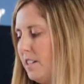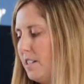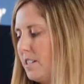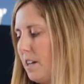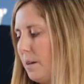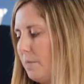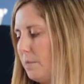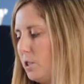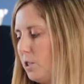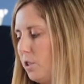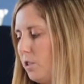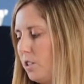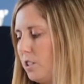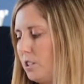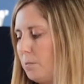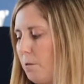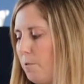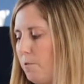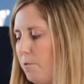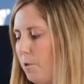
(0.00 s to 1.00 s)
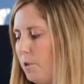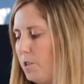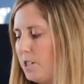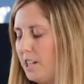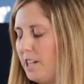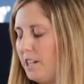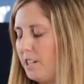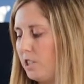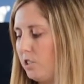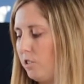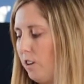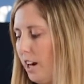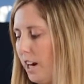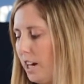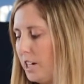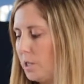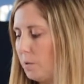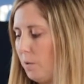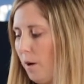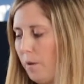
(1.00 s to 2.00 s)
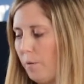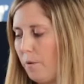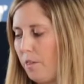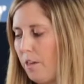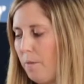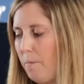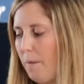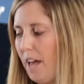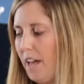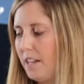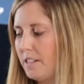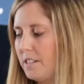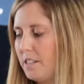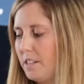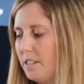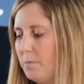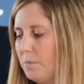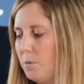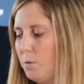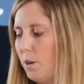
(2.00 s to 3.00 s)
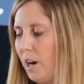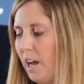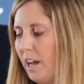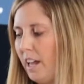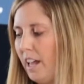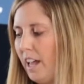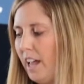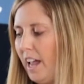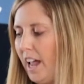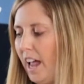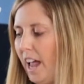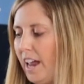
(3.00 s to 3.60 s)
Some students prefer to get straight underway with their maths in the morning,